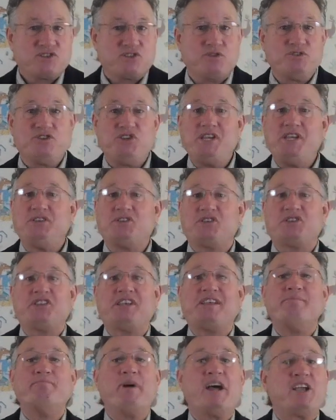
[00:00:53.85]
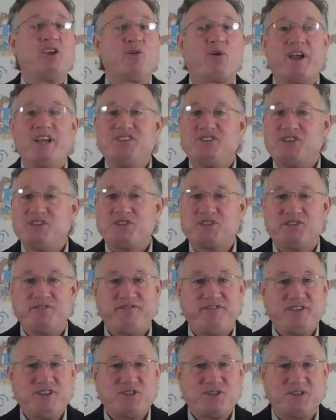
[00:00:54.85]
So Jesus said, "My grace is
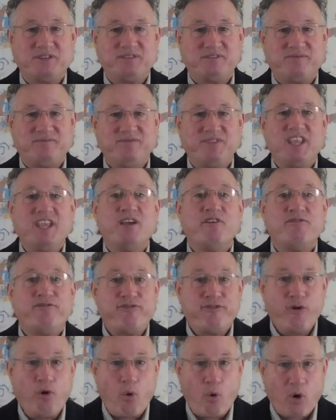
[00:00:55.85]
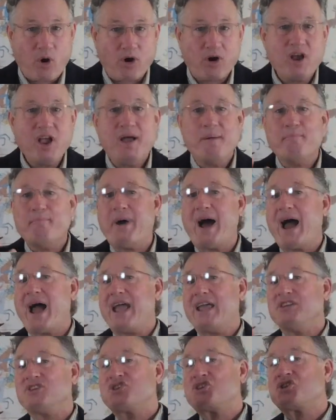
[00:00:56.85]
sufficient. For
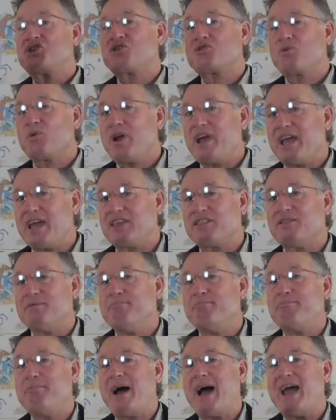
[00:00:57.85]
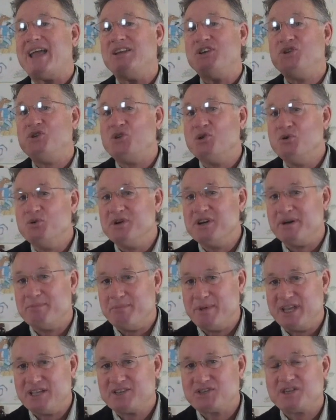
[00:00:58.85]
my strength, my
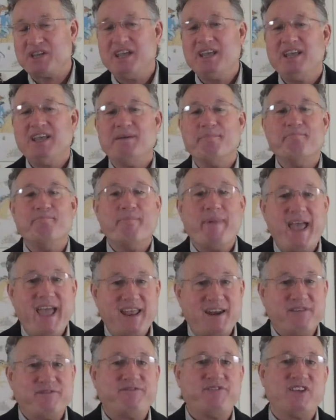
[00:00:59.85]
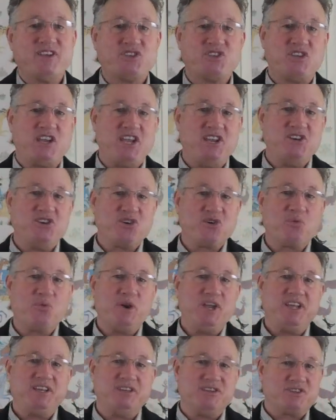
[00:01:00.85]
dunamis, manifests in your
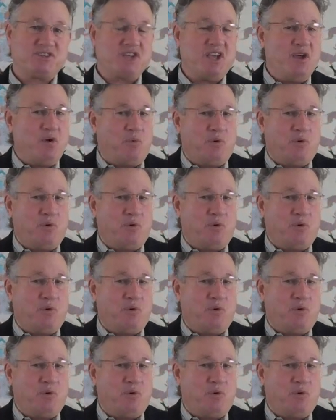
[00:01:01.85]
weakness."